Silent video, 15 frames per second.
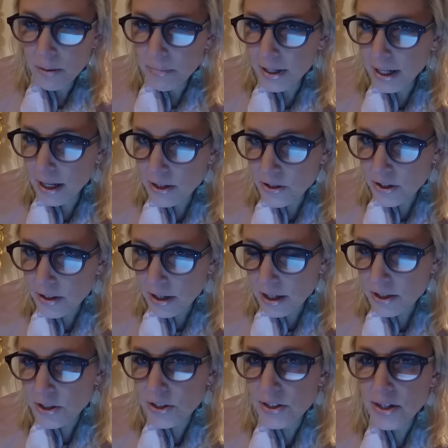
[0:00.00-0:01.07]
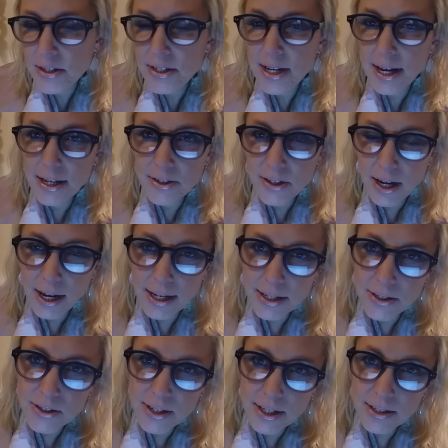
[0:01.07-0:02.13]
Because the narcissist has a
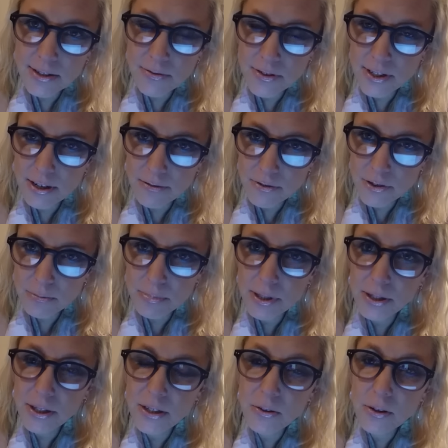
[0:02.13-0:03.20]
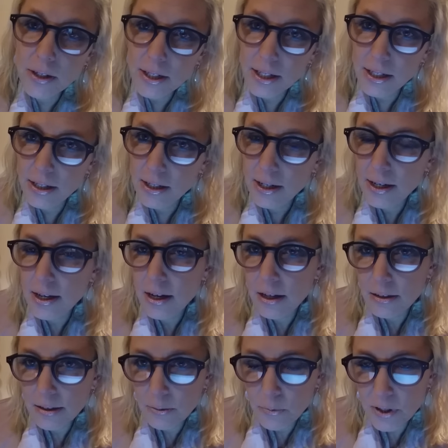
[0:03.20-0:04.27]
heightened sense of self superiority
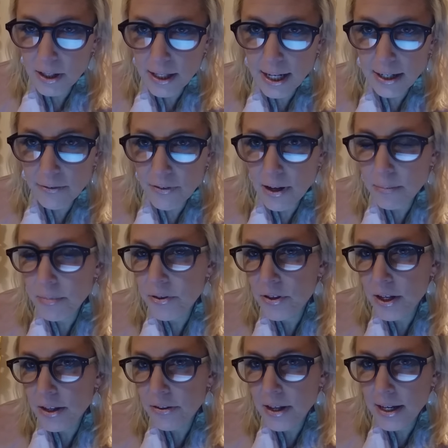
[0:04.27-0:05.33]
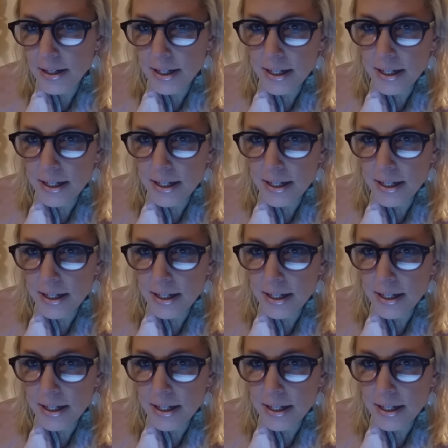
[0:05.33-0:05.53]
with a lack of empathy, they